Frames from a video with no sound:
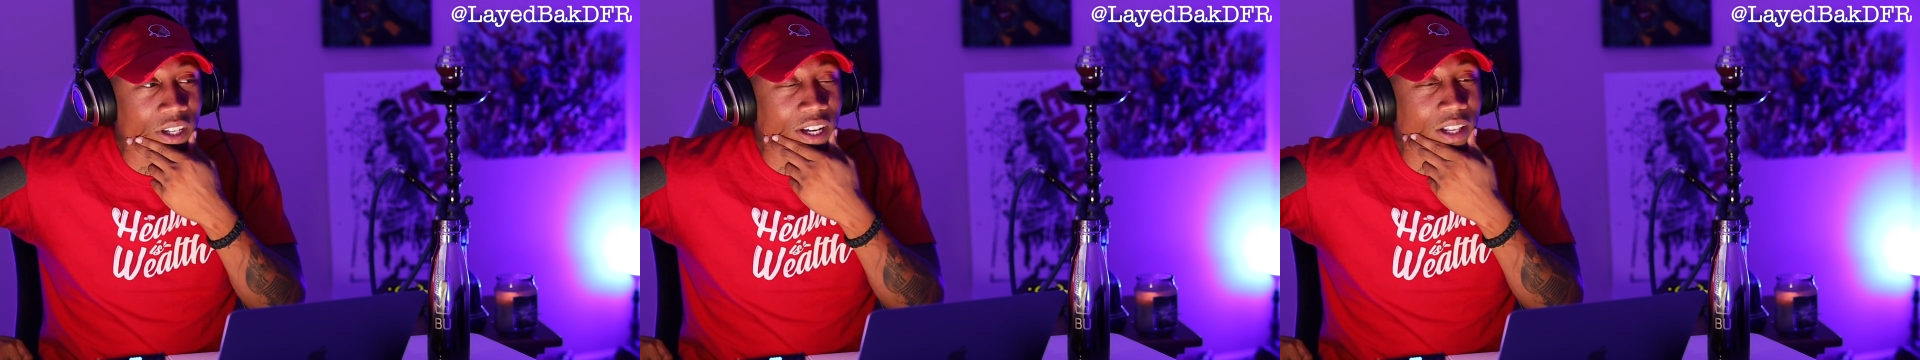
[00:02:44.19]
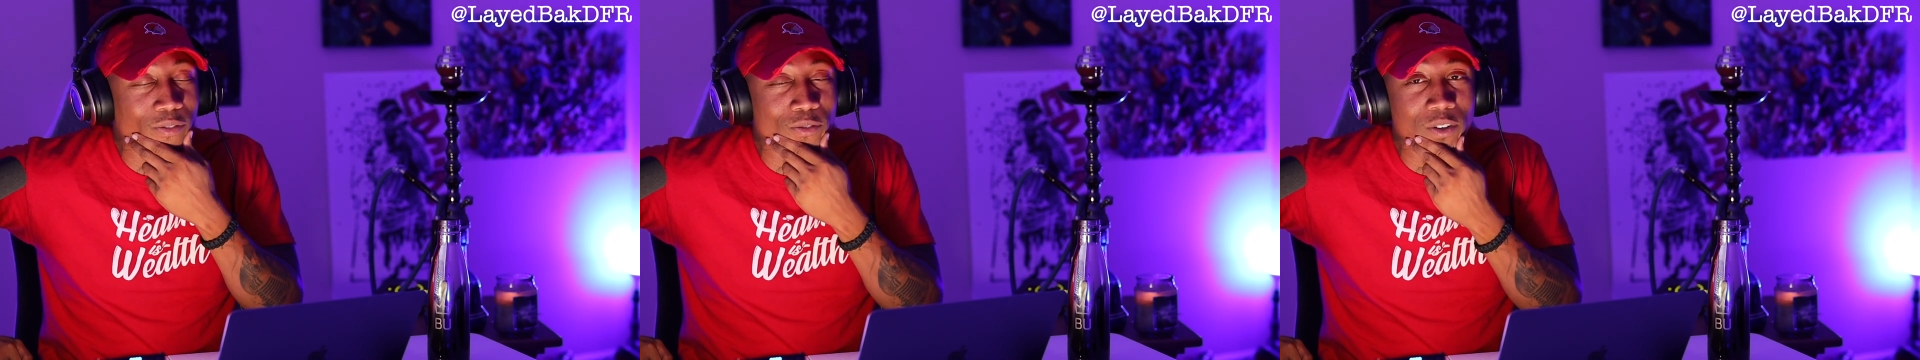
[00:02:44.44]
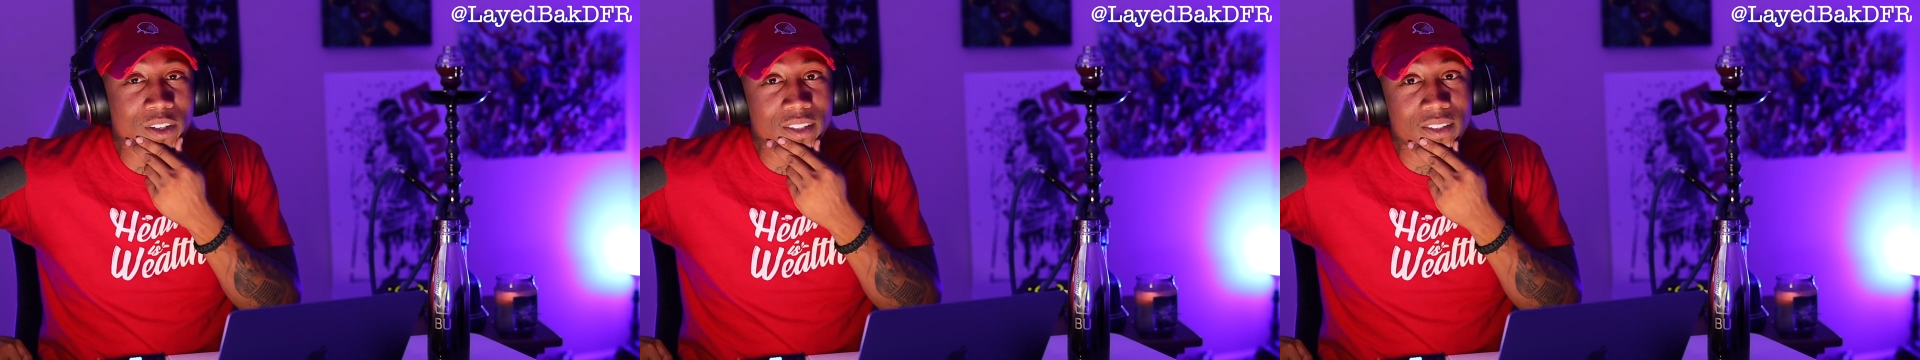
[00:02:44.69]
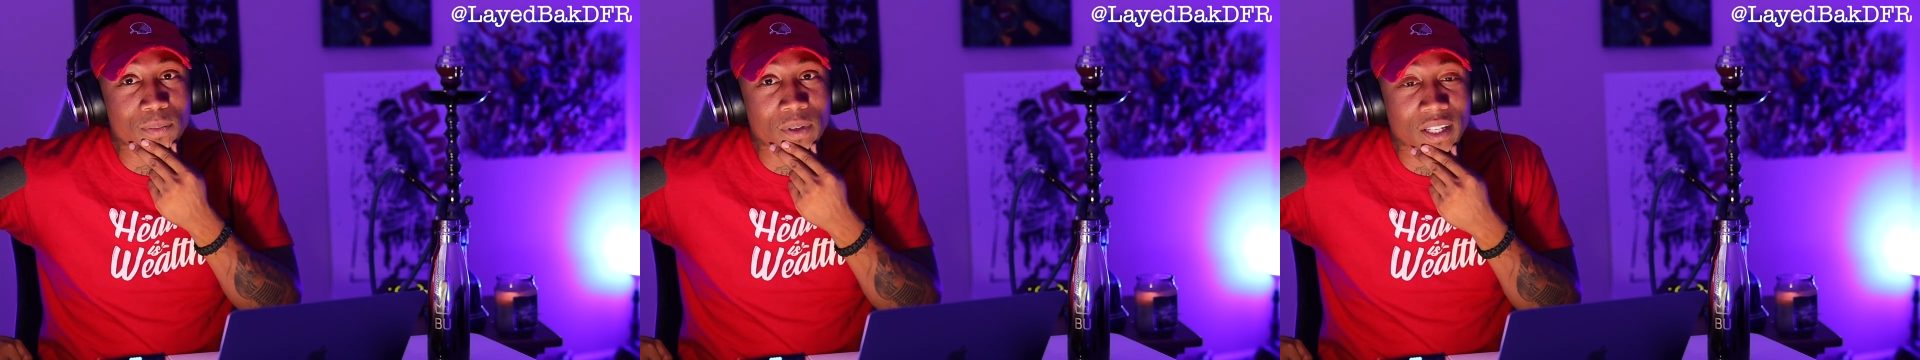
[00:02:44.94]
California or
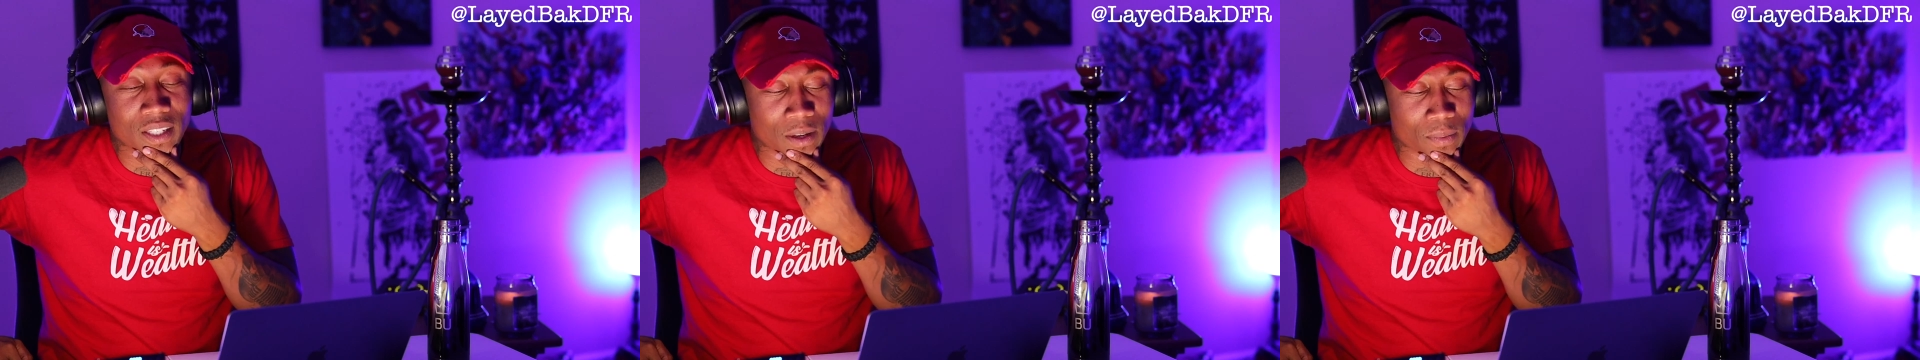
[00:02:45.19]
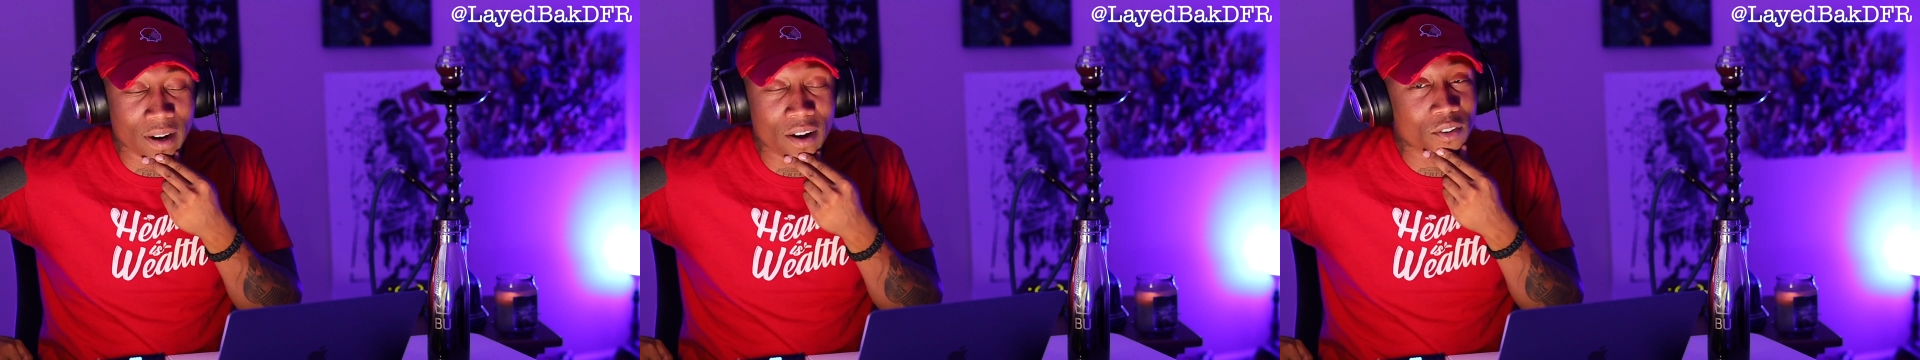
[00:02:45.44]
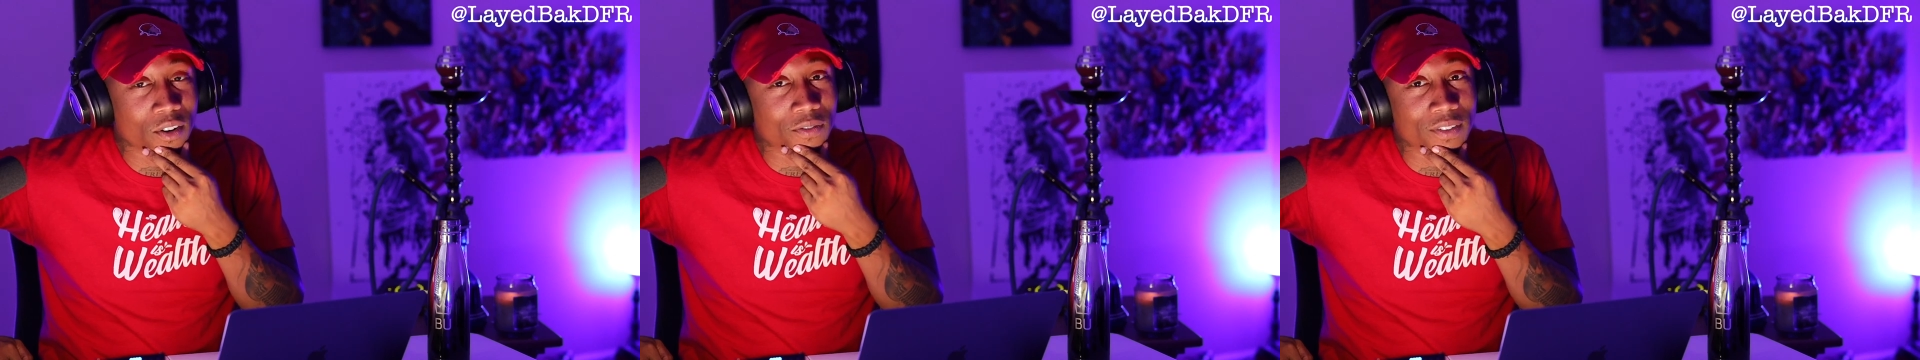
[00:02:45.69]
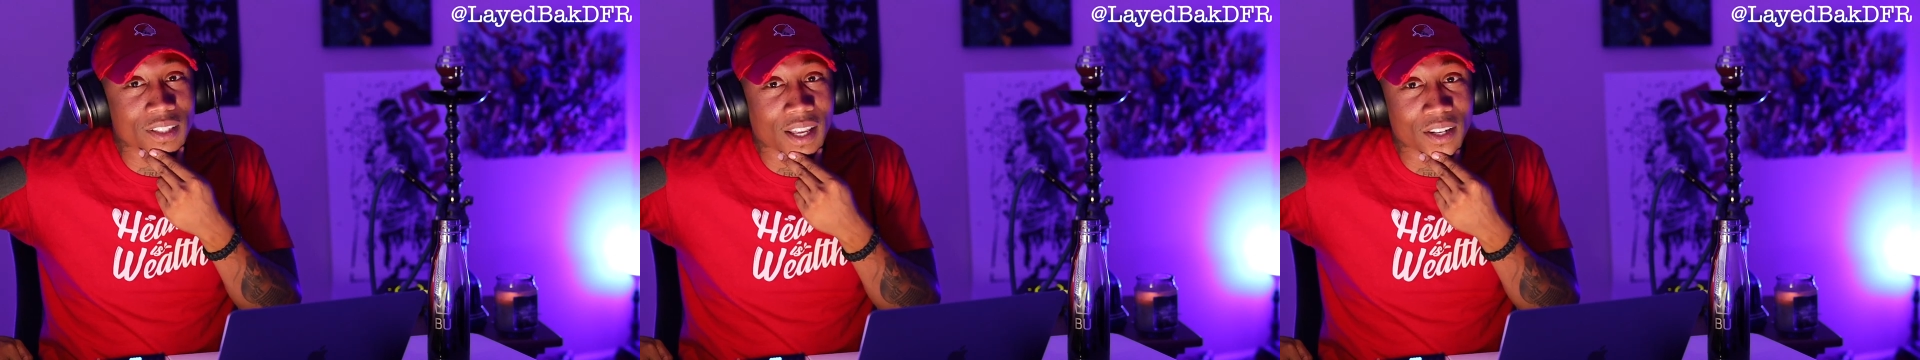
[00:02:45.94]
something like that, but I don't know
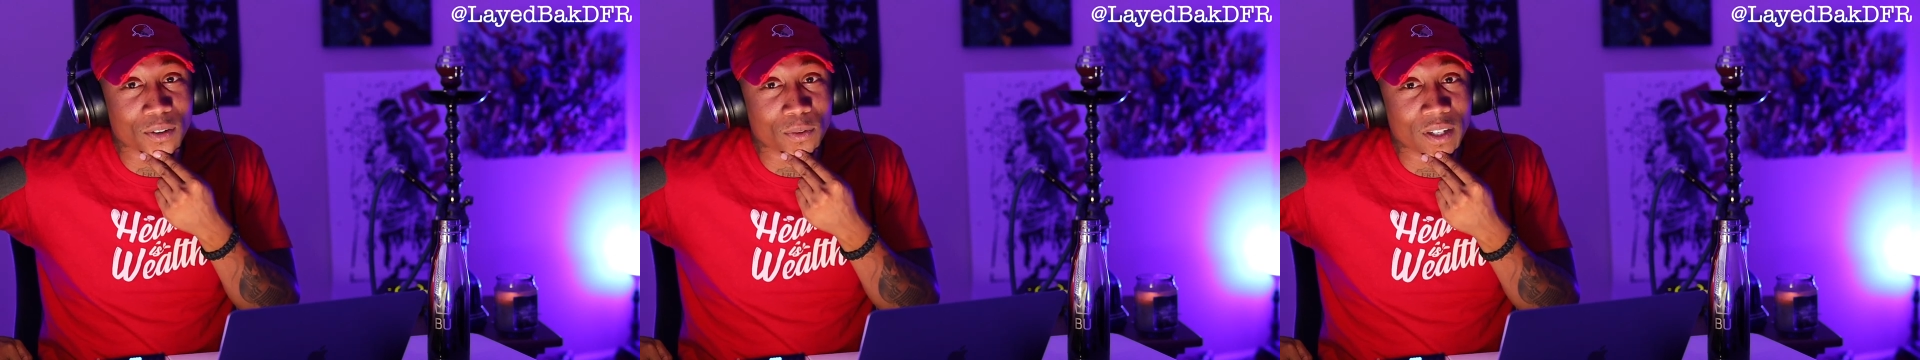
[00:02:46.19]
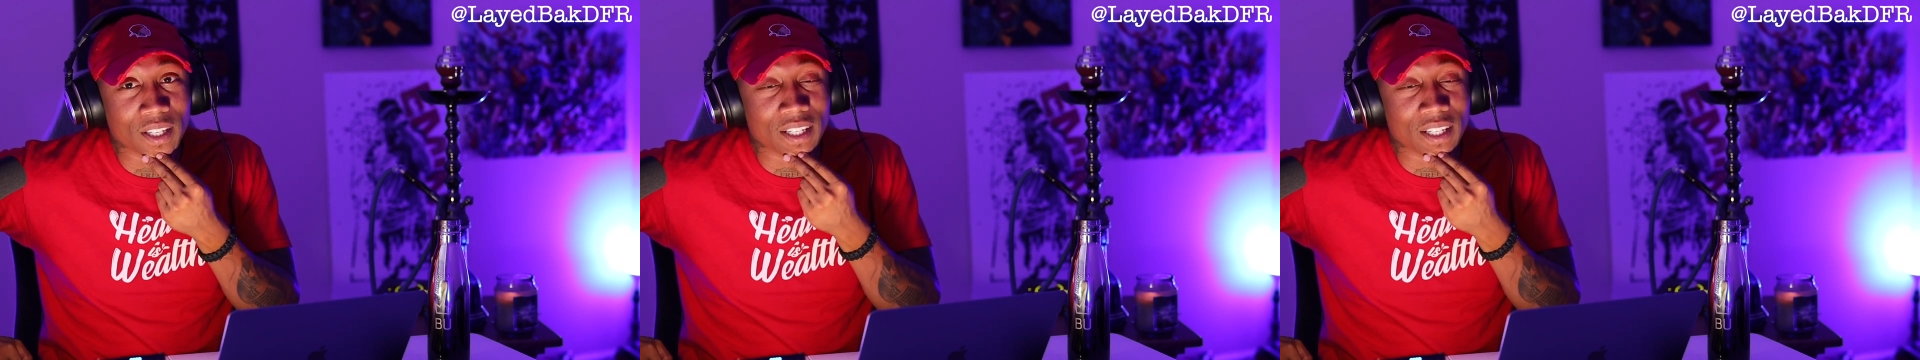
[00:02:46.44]
if it's like the weed.